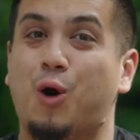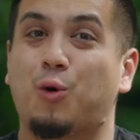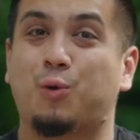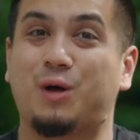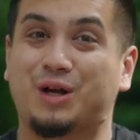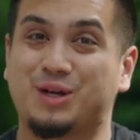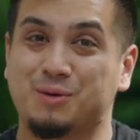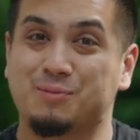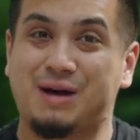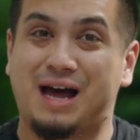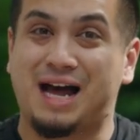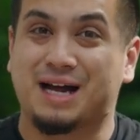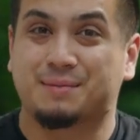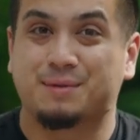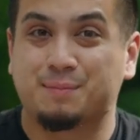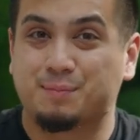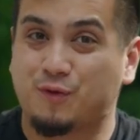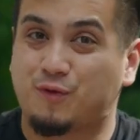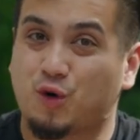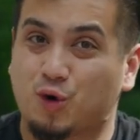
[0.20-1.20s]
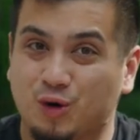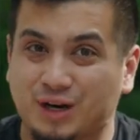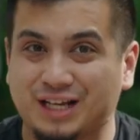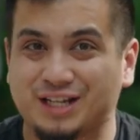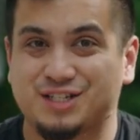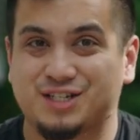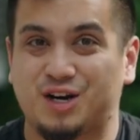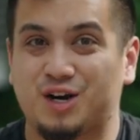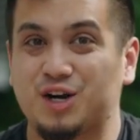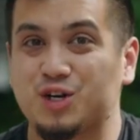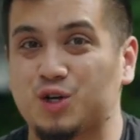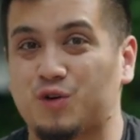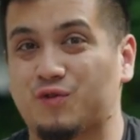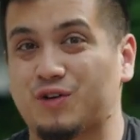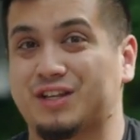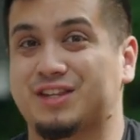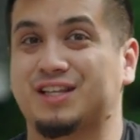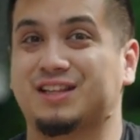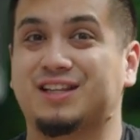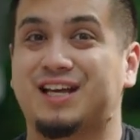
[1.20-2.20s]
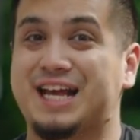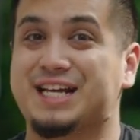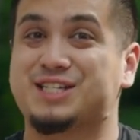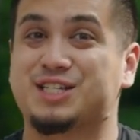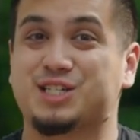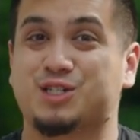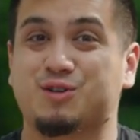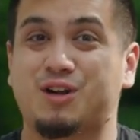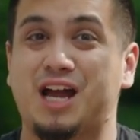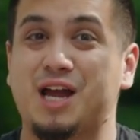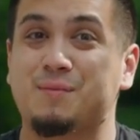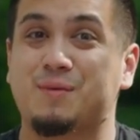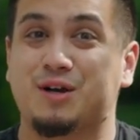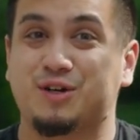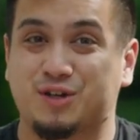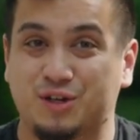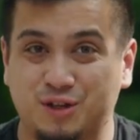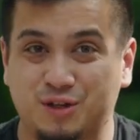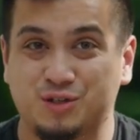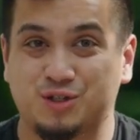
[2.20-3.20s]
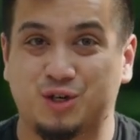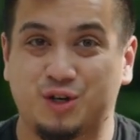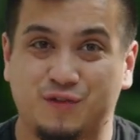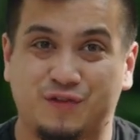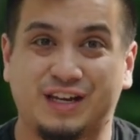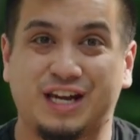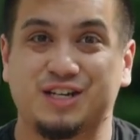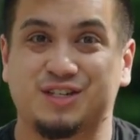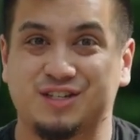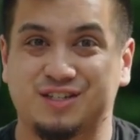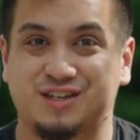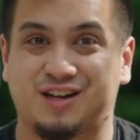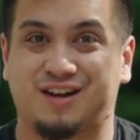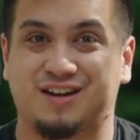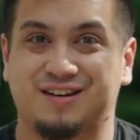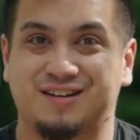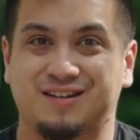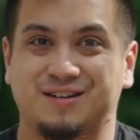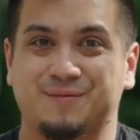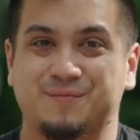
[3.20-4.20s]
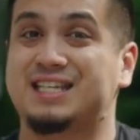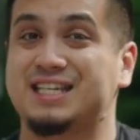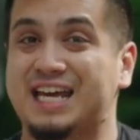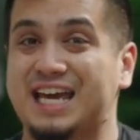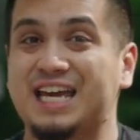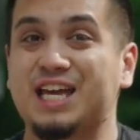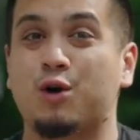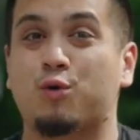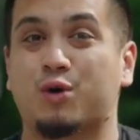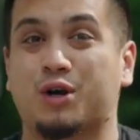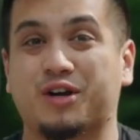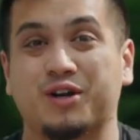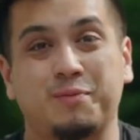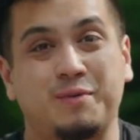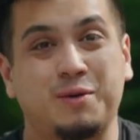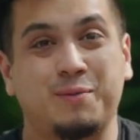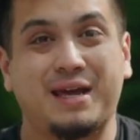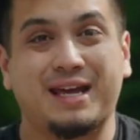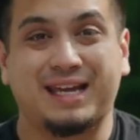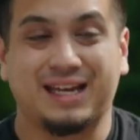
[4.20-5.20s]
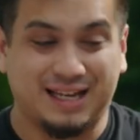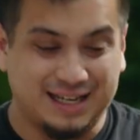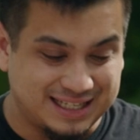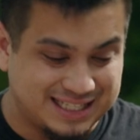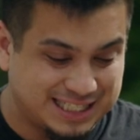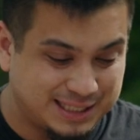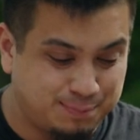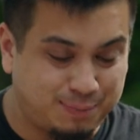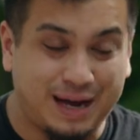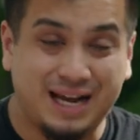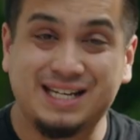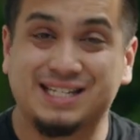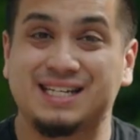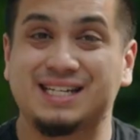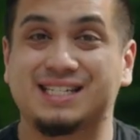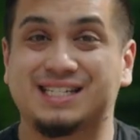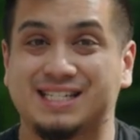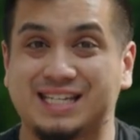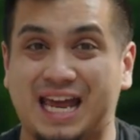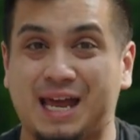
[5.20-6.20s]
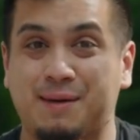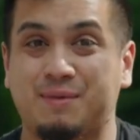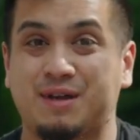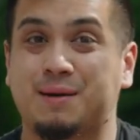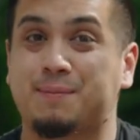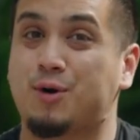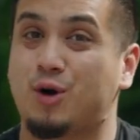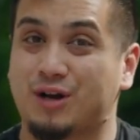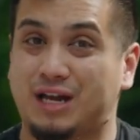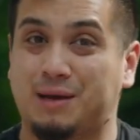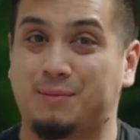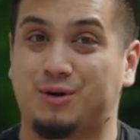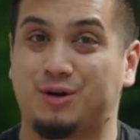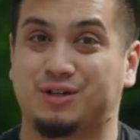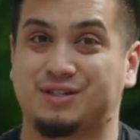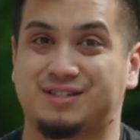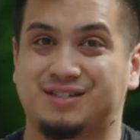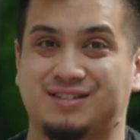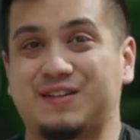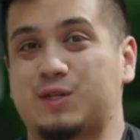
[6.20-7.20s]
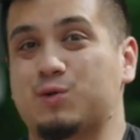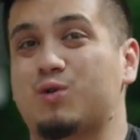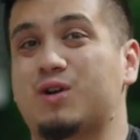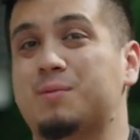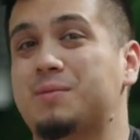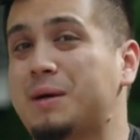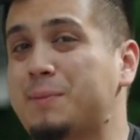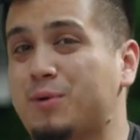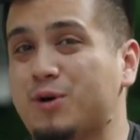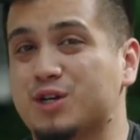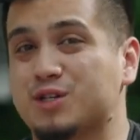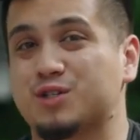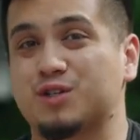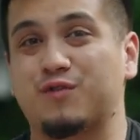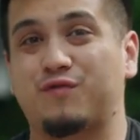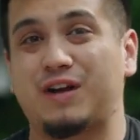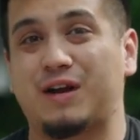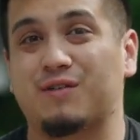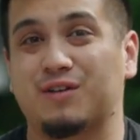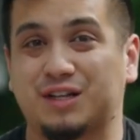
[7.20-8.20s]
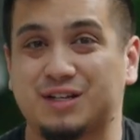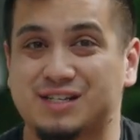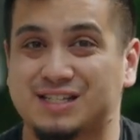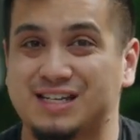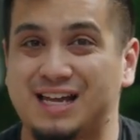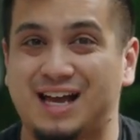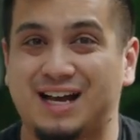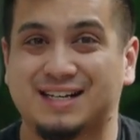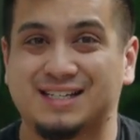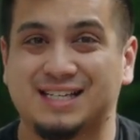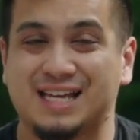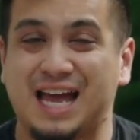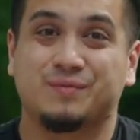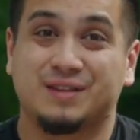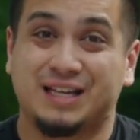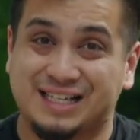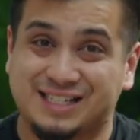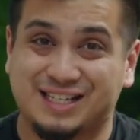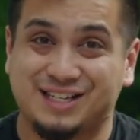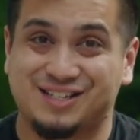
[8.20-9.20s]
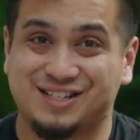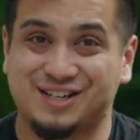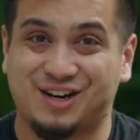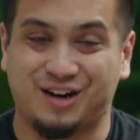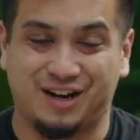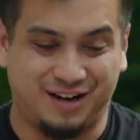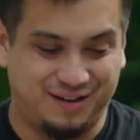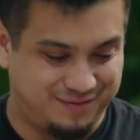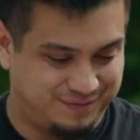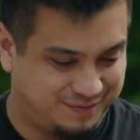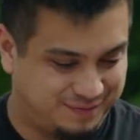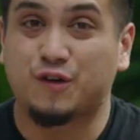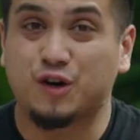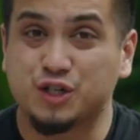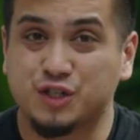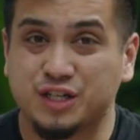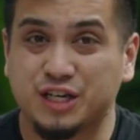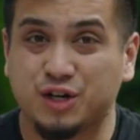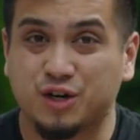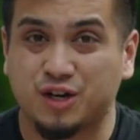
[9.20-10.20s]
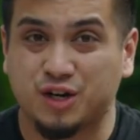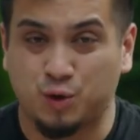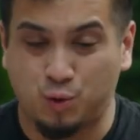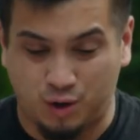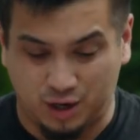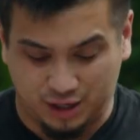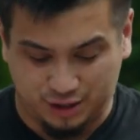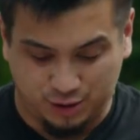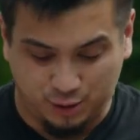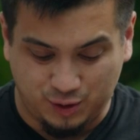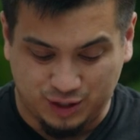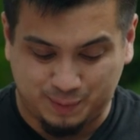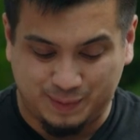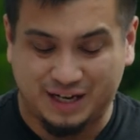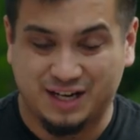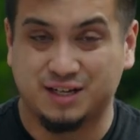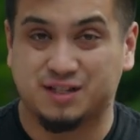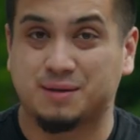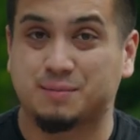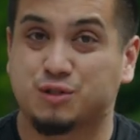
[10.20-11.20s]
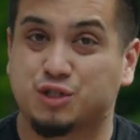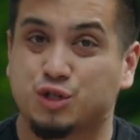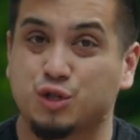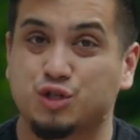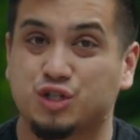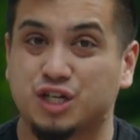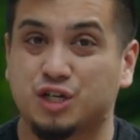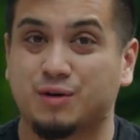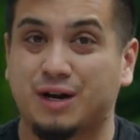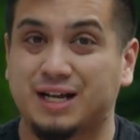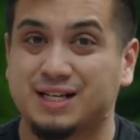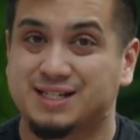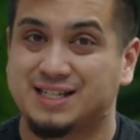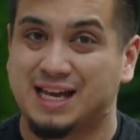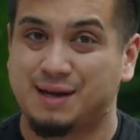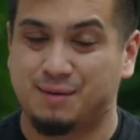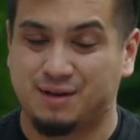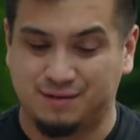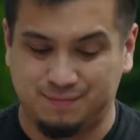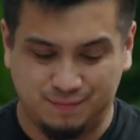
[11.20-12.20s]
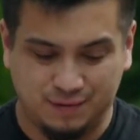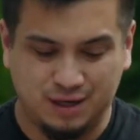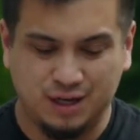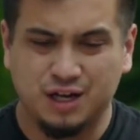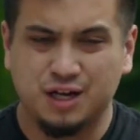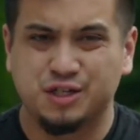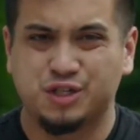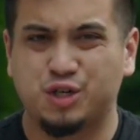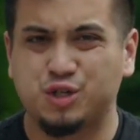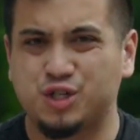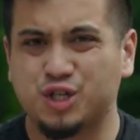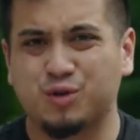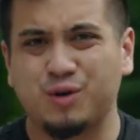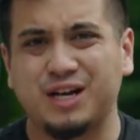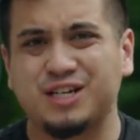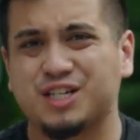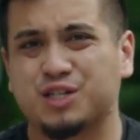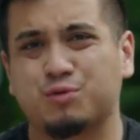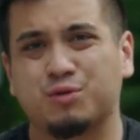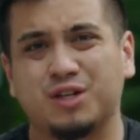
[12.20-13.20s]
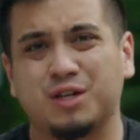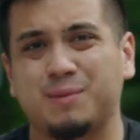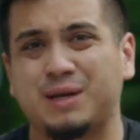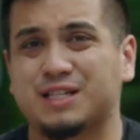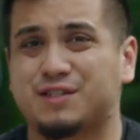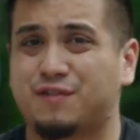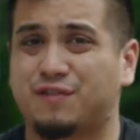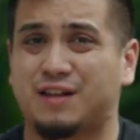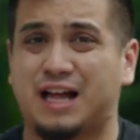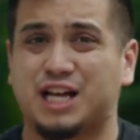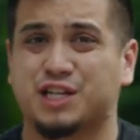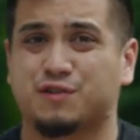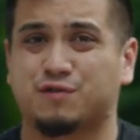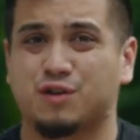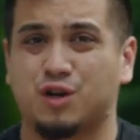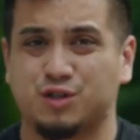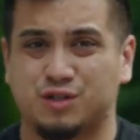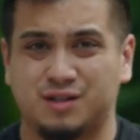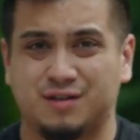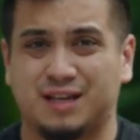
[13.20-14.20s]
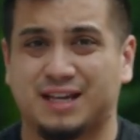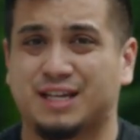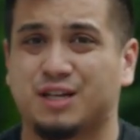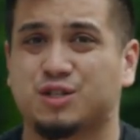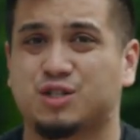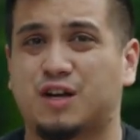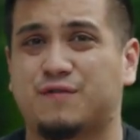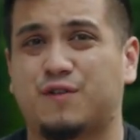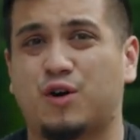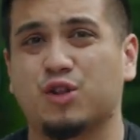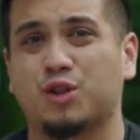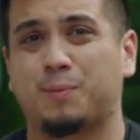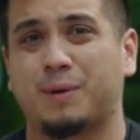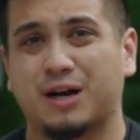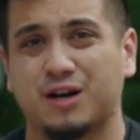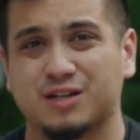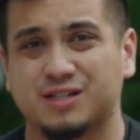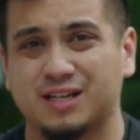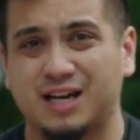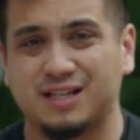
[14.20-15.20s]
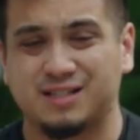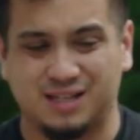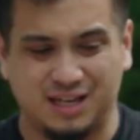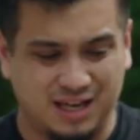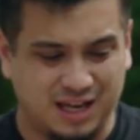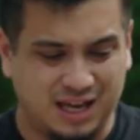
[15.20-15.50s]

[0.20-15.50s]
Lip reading: Welcome back. Before we get started, don't forget to like, subscribe, and turn those notifications on. Today, we're gonna be making spicy salmon poke bowls. This is one of my personal favorite little snacks. Let's get started. First thing you're gonna wanna do is pick up some sushi grade salmon. Sushi grade just really means flash frozen. It kills off all the parasites.